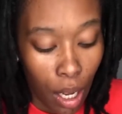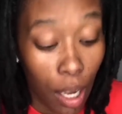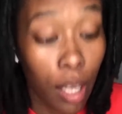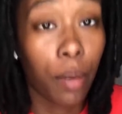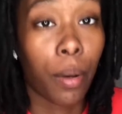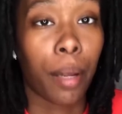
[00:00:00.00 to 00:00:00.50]

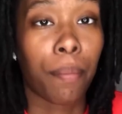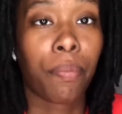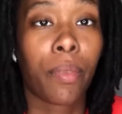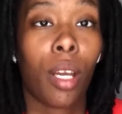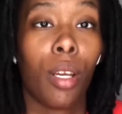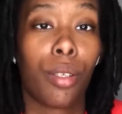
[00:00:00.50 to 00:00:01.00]
Anyway,
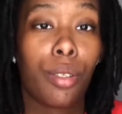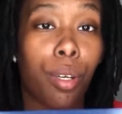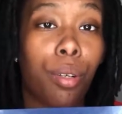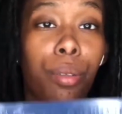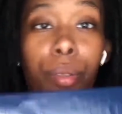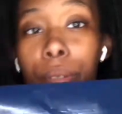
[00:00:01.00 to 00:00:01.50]

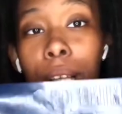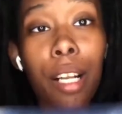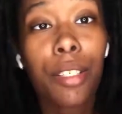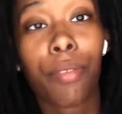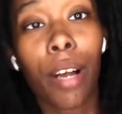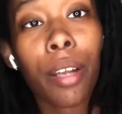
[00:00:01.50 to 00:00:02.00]
so you
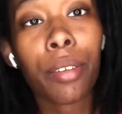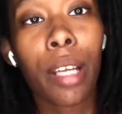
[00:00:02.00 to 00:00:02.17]
got your vinyl